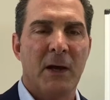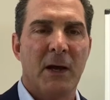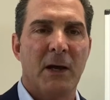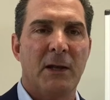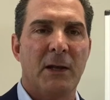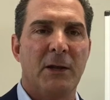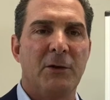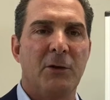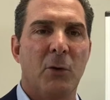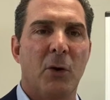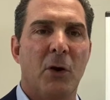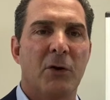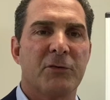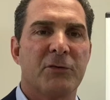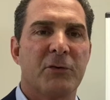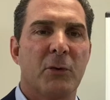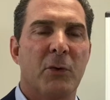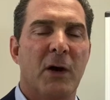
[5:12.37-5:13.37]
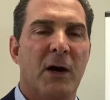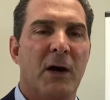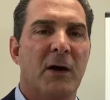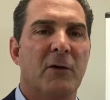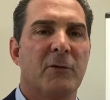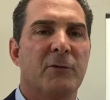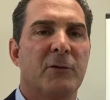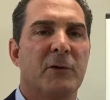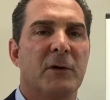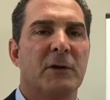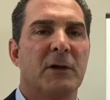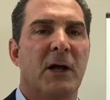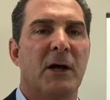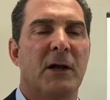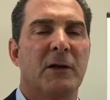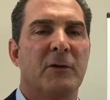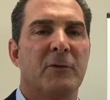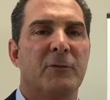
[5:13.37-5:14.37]
And then you also have a
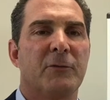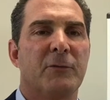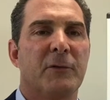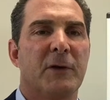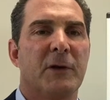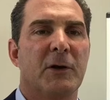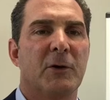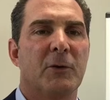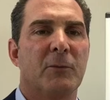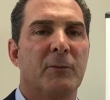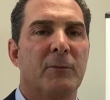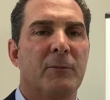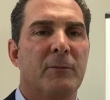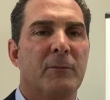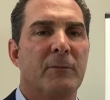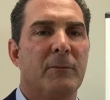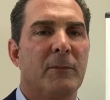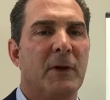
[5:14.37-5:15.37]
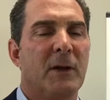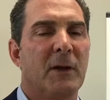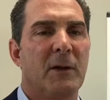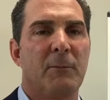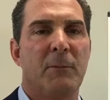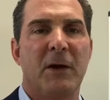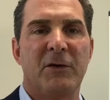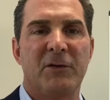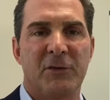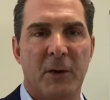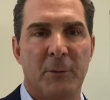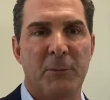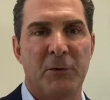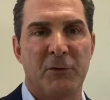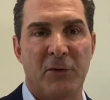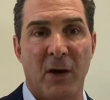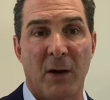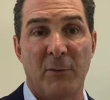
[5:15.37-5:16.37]
lot of, it makes up
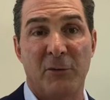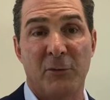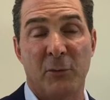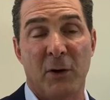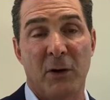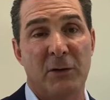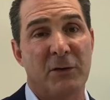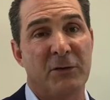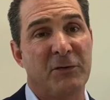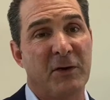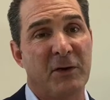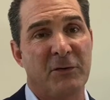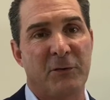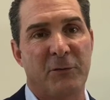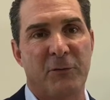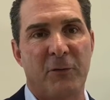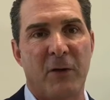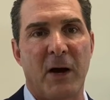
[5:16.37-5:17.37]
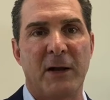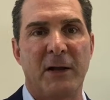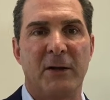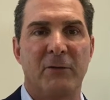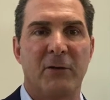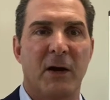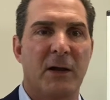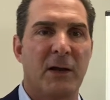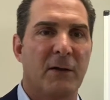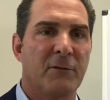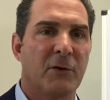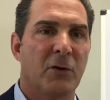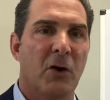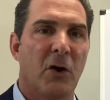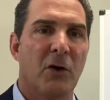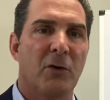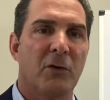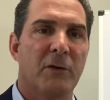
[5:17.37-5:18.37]
your time as well. Let's say it's a Friday, you've got to have the
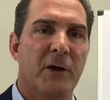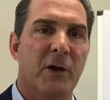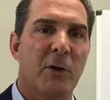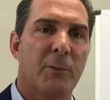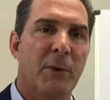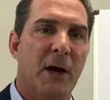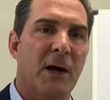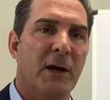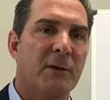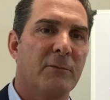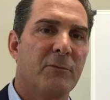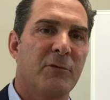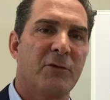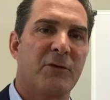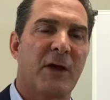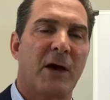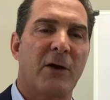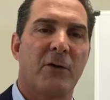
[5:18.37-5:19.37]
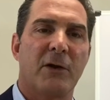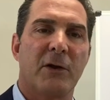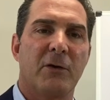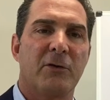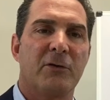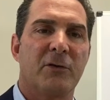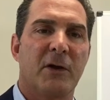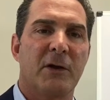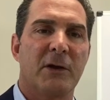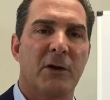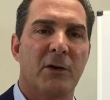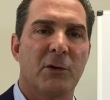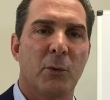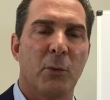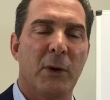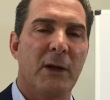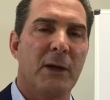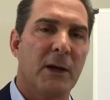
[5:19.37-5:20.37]
cargo there by Saturday or Sunday on the
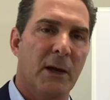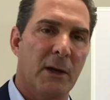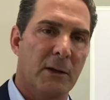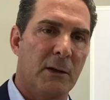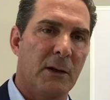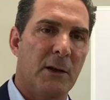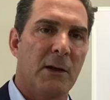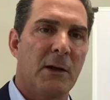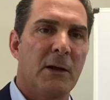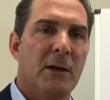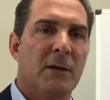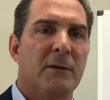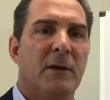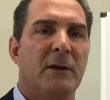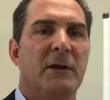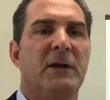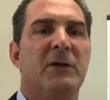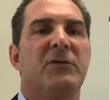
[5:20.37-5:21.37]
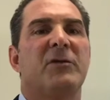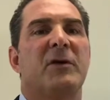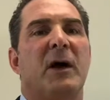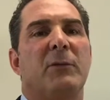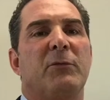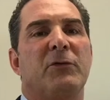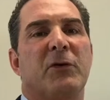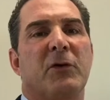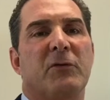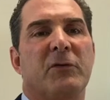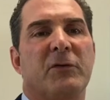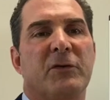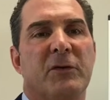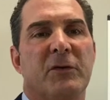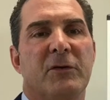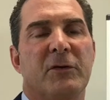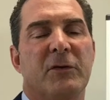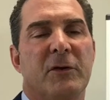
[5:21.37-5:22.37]
weekend. Then these type
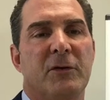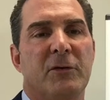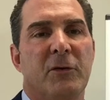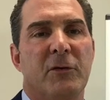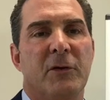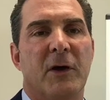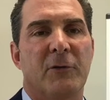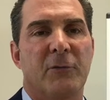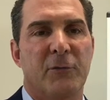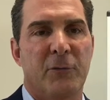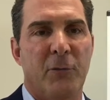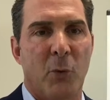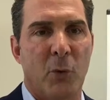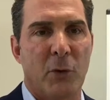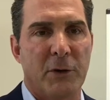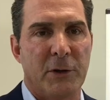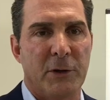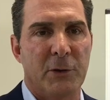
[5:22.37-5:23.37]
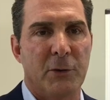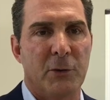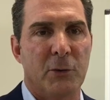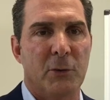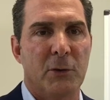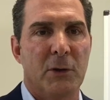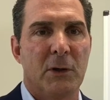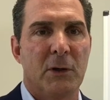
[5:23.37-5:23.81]
services can do that for you.